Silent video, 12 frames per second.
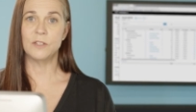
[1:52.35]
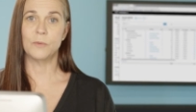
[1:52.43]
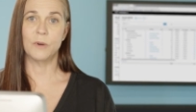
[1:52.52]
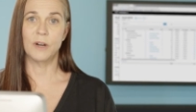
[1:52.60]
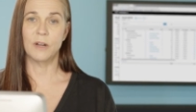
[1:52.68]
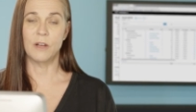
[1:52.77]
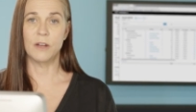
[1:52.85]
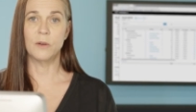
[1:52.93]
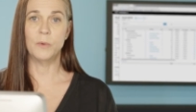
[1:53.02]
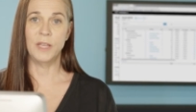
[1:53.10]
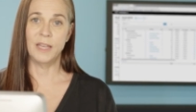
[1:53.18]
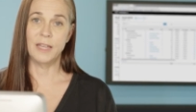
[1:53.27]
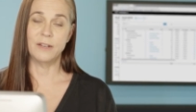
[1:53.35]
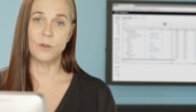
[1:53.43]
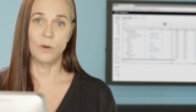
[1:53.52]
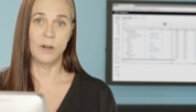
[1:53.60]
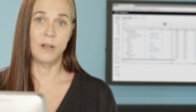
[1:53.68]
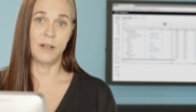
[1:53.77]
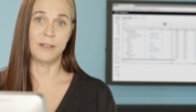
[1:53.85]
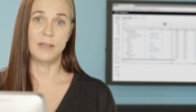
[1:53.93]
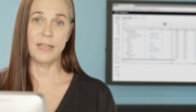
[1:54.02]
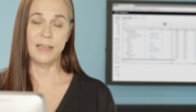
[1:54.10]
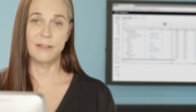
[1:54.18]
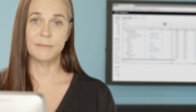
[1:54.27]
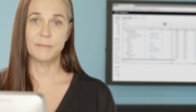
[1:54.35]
to work on a weekend or a holiday,